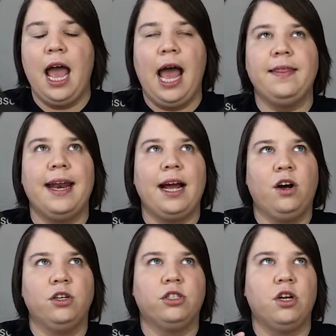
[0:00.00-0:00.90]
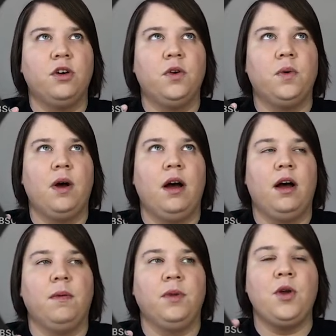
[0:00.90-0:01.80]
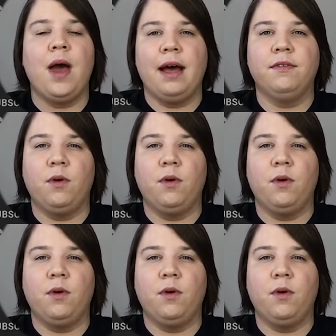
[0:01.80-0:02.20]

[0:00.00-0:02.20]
And then I also, you have